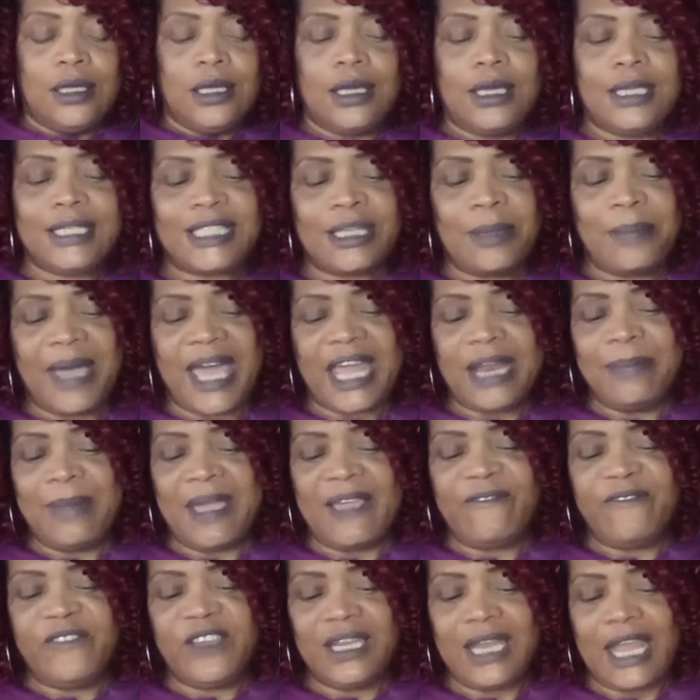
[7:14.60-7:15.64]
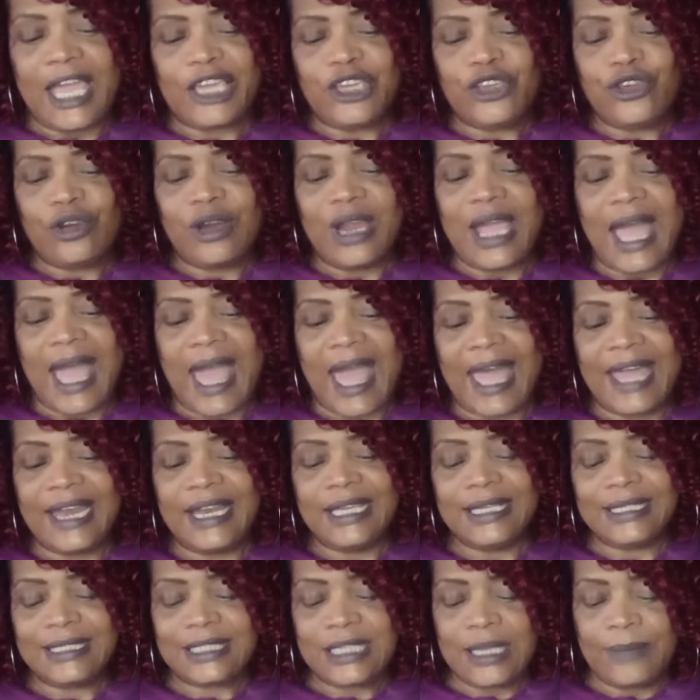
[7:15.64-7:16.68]
Somebody may feel like you're
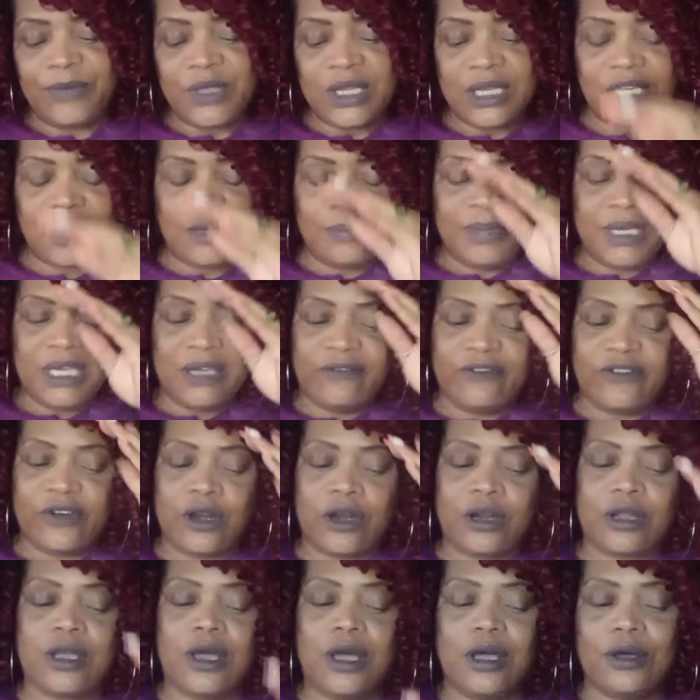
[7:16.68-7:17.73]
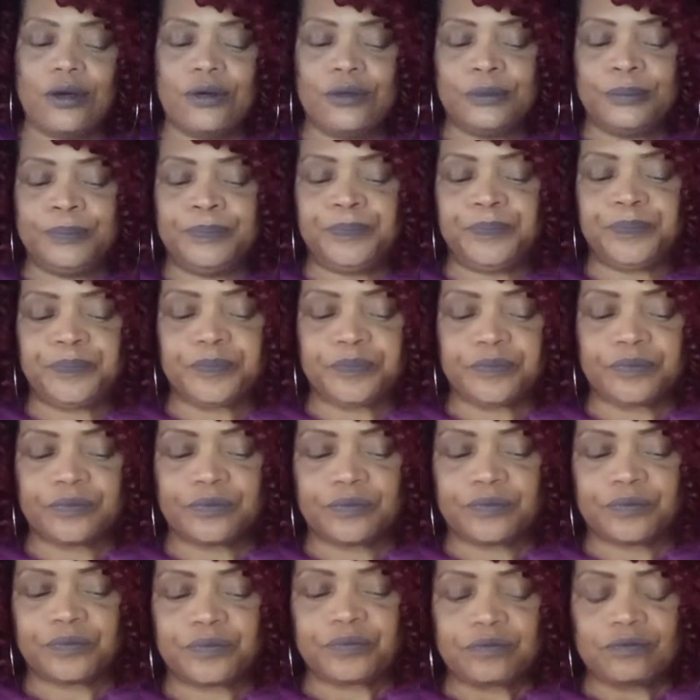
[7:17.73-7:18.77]
hiding something. Could be a Virgo.
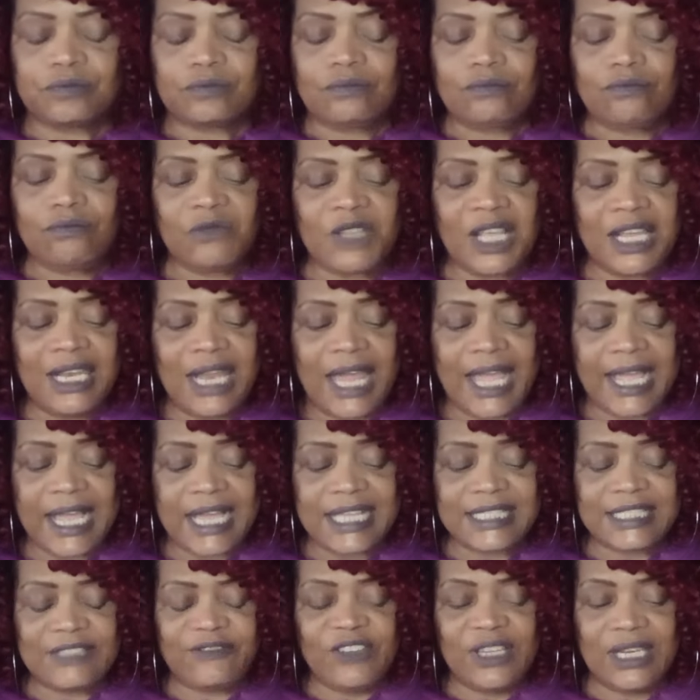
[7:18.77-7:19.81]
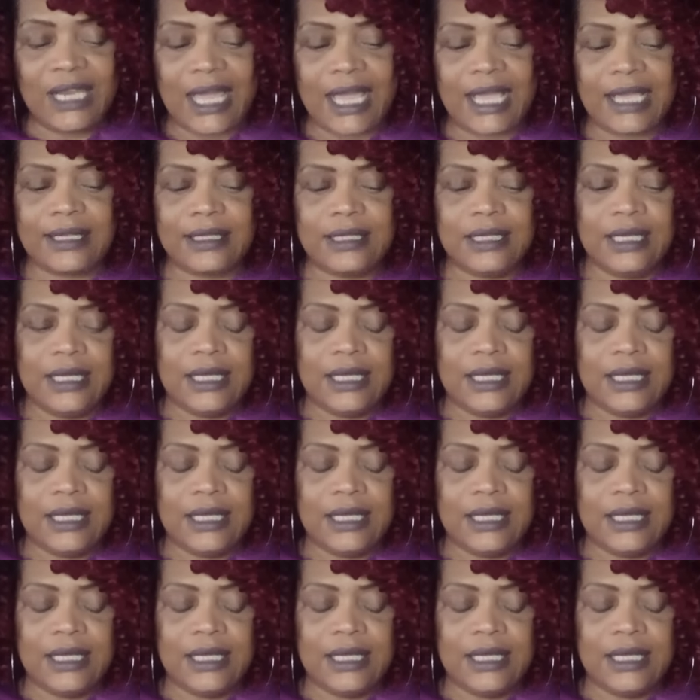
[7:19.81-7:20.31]
Like, I feel like,